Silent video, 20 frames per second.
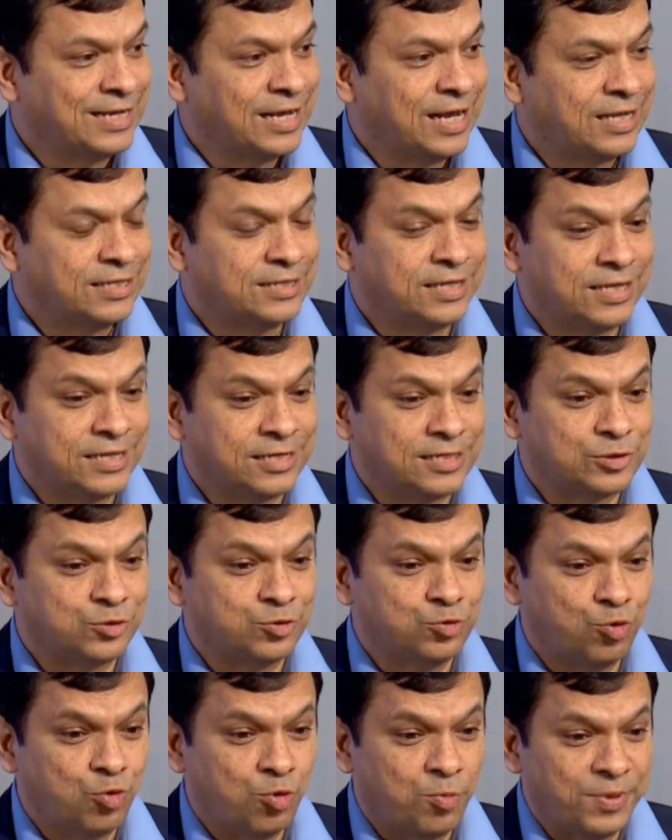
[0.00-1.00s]
There is
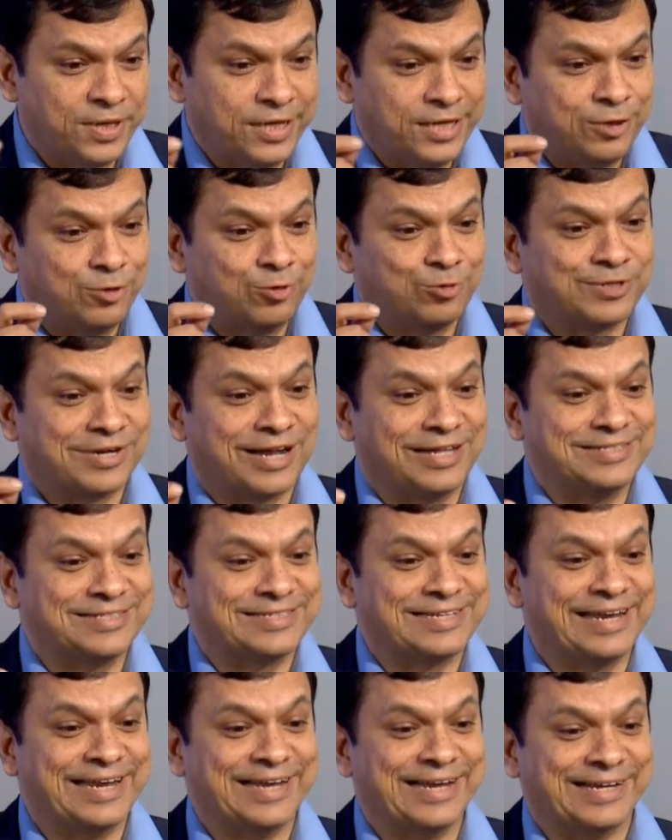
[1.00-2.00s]
nobody to
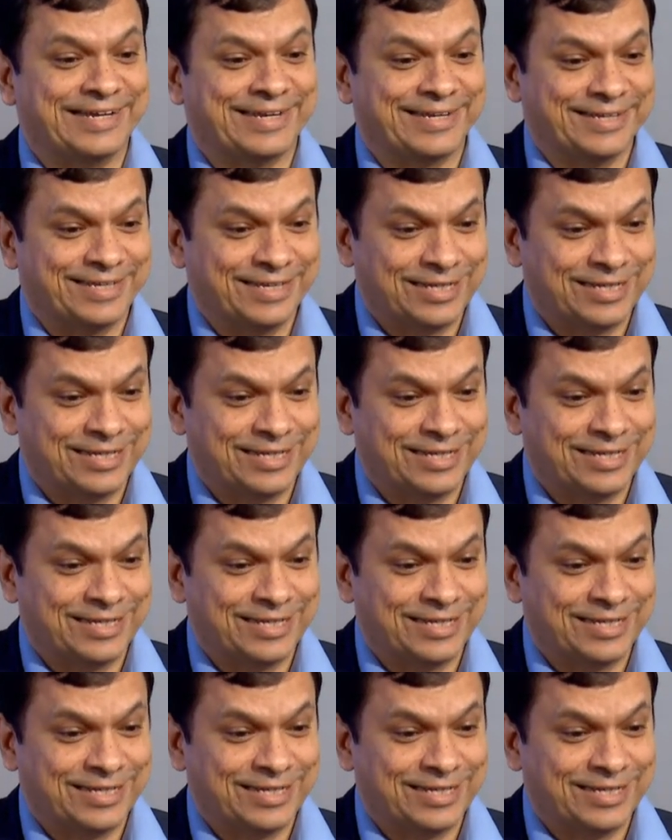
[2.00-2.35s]
translate.